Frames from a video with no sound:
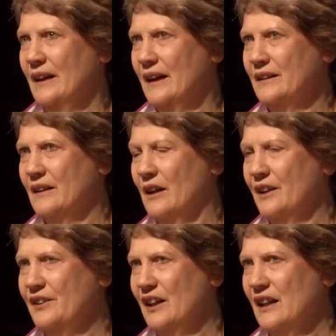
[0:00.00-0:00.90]
I
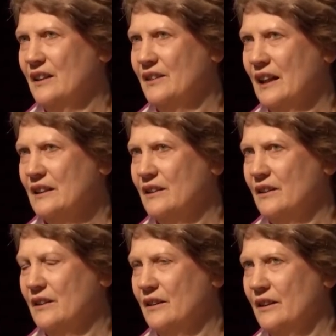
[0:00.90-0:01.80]
think that
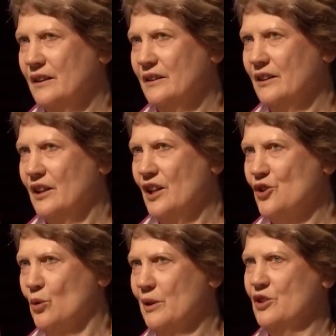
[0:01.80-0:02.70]

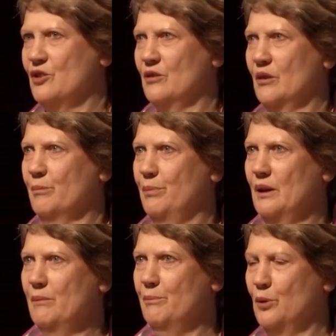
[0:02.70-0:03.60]
it's always
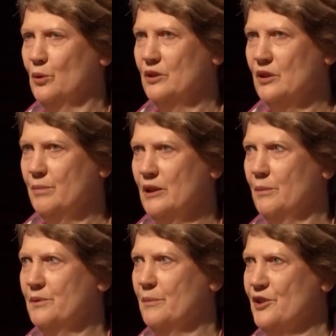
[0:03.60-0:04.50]
important to be
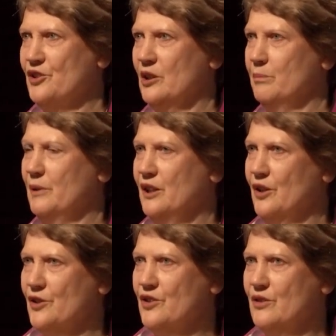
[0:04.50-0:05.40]
optimistic,
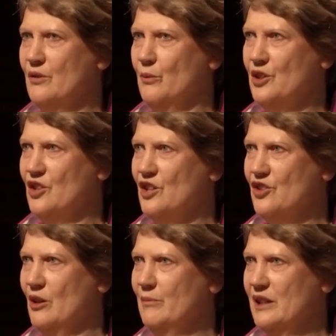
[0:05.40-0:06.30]
because we see
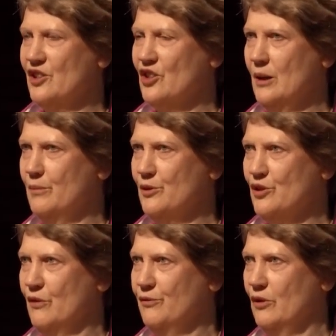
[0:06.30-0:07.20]
so many examples
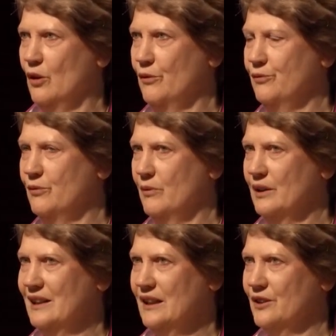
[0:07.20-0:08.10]
of
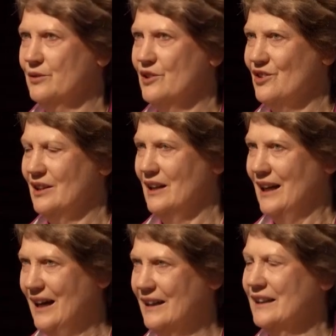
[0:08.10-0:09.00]
countries that
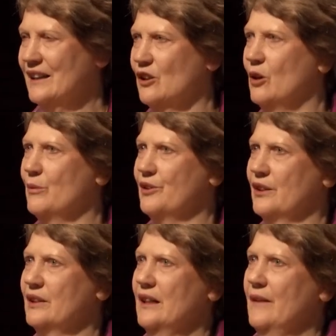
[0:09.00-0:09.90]
are getting on with
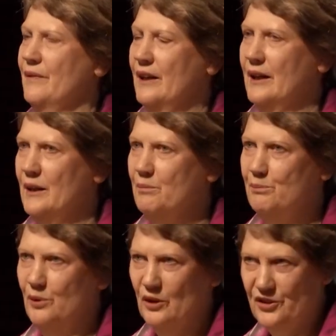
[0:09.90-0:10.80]
it,
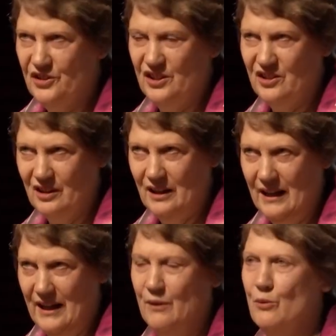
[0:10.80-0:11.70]
policies that
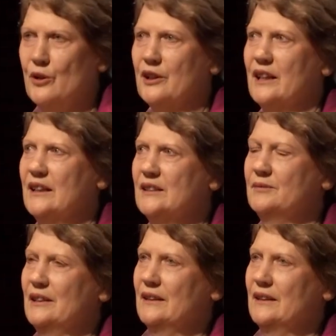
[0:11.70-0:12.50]
are working,